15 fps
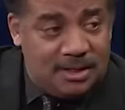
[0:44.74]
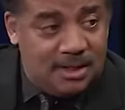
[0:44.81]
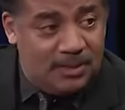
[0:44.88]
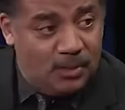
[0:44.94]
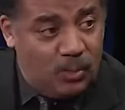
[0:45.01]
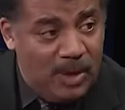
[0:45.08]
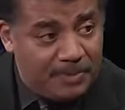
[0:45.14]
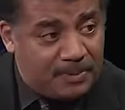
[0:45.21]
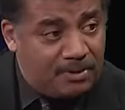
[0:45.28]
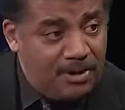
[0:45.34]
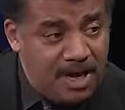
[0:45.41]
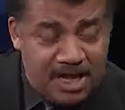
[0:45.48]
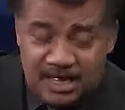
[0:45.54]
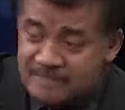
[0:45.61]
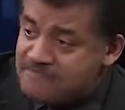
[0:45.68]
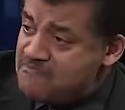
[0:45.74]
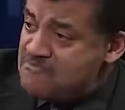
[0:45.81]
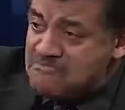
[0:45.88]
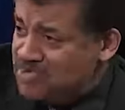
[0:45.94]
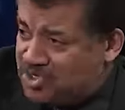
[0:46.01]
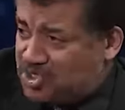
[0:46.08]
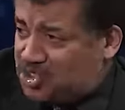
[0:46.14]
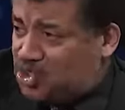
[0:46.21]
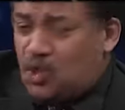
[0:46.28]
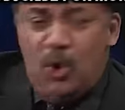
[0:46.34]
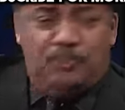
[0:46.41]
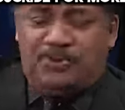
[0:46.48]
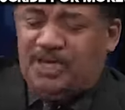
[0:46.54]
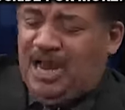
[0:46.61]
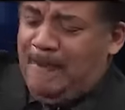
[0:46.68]
the whipped cream,
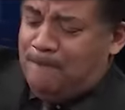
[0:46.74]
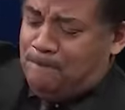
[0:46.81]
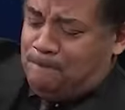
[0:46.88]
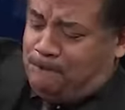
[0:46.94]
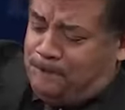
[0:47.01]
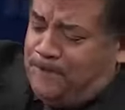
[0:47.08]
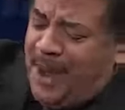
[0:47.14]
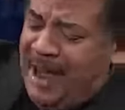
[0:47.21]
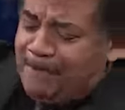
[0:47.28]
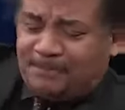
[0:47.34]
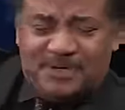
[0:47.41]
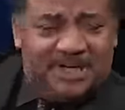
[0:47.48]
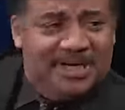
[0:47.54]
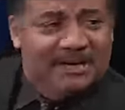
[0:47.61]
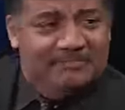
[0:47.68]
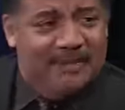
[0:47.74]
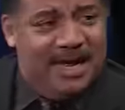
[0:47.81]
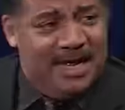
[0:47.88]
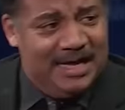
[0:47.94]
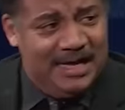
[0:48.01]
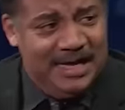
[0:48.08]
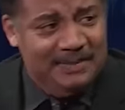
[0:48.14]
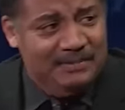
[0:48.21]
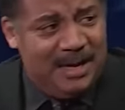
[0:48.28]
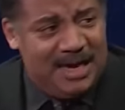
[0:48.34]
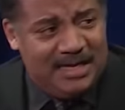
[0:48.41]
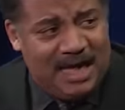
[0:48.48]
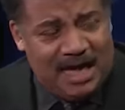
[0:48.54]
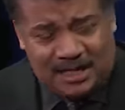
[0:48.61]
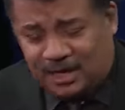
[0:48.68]
scooped it up, popped it in my
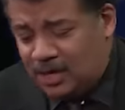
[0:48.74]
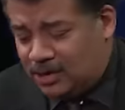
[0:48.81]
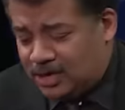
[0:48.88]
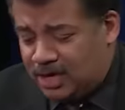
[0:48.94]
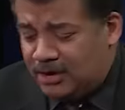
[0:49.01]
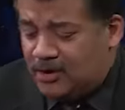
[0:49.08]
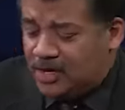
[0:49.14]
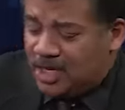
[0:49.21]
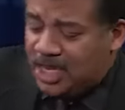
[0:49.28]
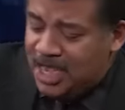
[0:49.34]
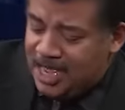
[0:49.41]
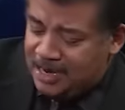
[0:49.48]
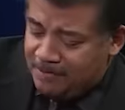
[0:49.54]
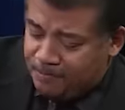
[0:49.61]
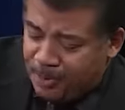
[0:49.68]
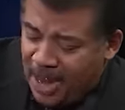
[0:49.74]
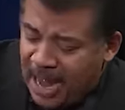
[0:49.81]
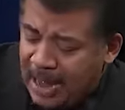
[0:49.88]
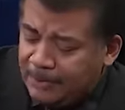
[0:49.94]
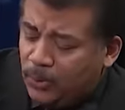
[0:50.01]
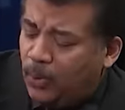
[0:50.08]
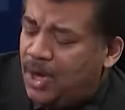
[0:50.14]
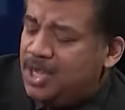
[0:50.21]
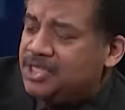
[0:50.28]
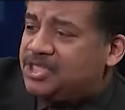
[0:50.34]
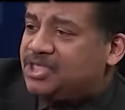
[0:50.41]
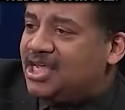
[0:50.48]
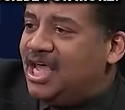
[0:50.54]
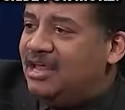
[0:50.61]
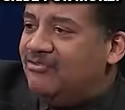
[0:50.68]
hot cocoa, and it bobbed
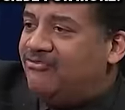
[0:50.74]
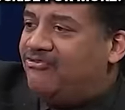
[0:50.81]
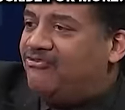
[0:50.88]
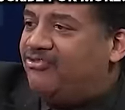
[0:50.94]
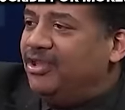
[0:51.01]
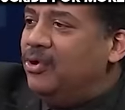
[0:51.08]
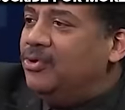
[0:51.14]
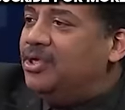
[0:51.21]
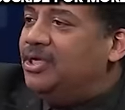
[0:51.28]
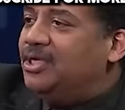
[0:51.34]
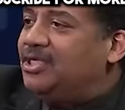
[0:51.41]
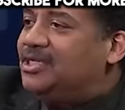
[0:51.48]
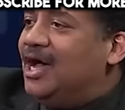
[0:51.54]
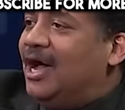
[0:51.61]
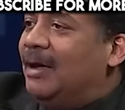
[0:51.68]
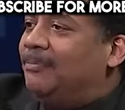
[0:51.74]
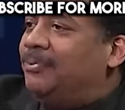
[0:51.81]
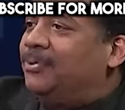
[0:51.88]
once and floated atop.